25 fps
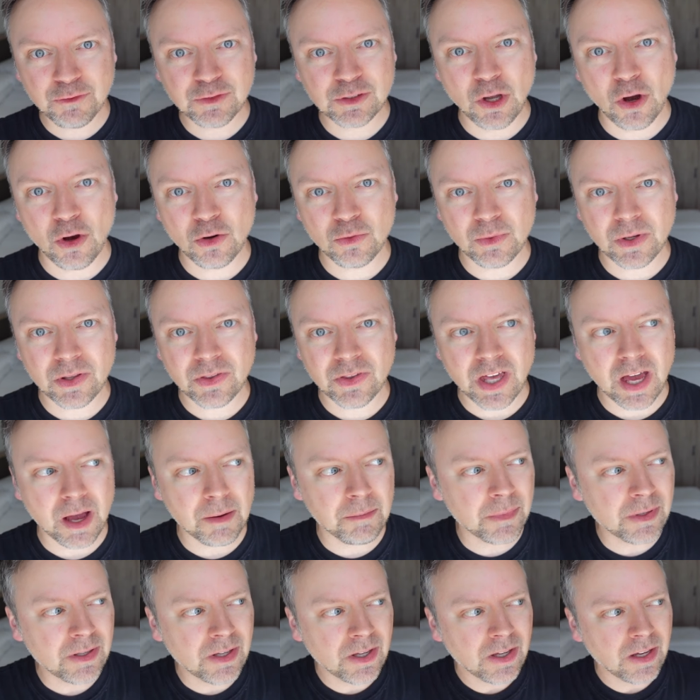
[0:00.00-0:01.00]
flown with
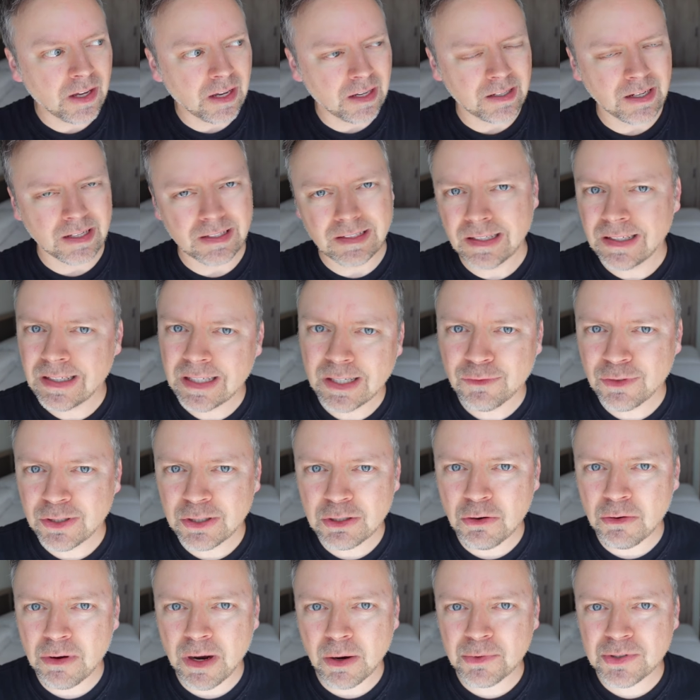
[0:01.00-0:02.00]
them, and I didn't even
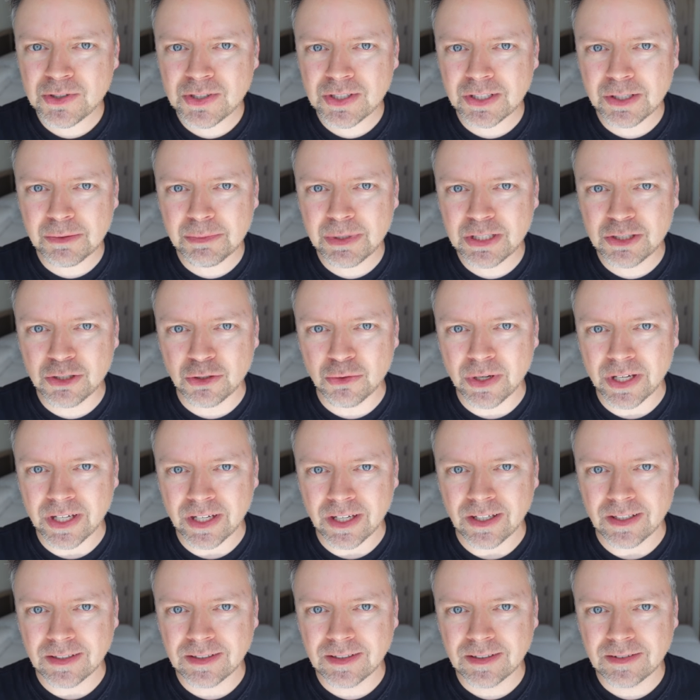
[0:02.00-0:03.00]
know I was gonna be doing
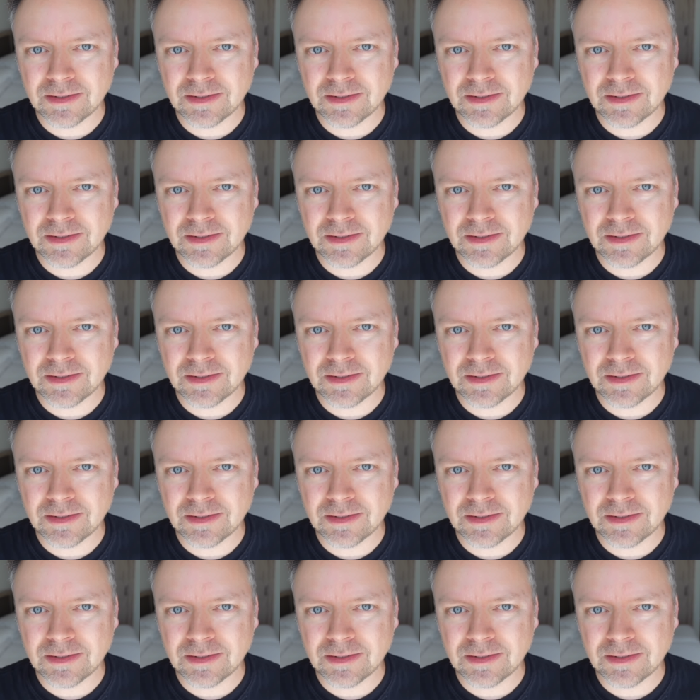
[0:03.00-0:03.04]
it.